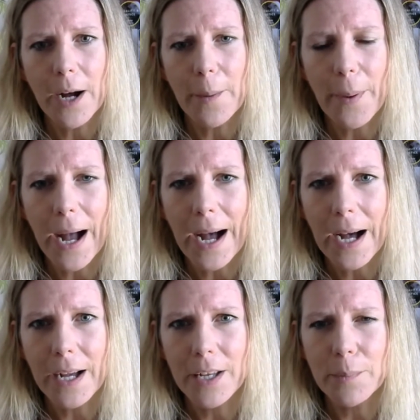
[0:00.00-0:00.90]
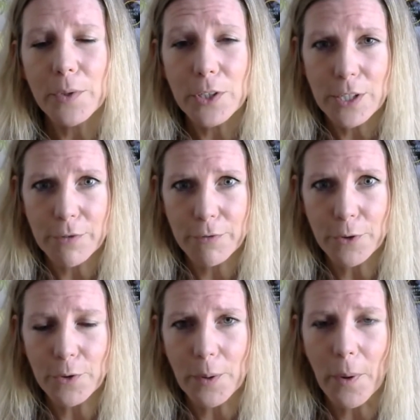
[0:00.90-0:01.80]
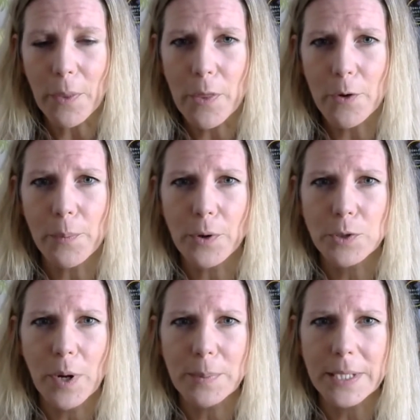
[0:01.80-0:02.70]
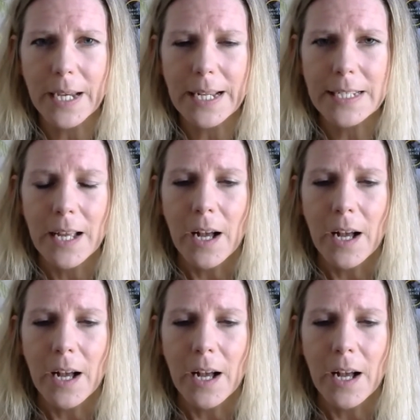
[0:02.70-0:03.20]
up our community forum on the ThoughtBox website